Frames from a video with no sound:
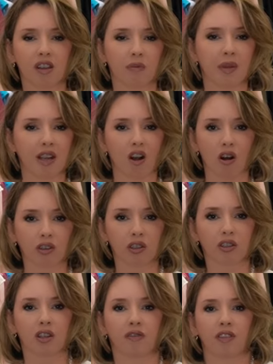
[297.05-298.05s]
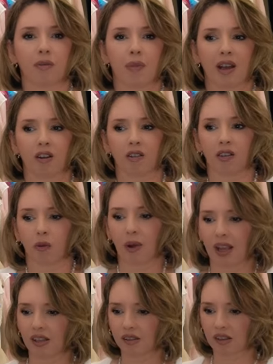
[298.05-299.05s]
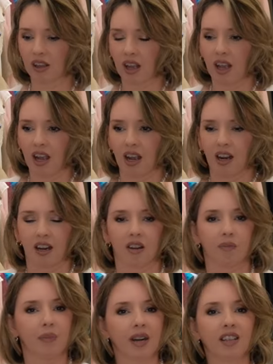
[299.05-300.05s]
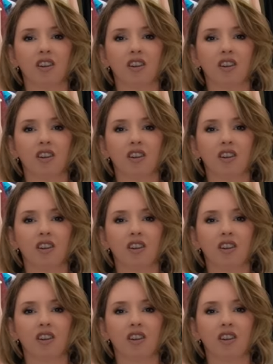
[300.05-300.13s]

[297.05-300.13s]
can be altered to fit better in the waist, but I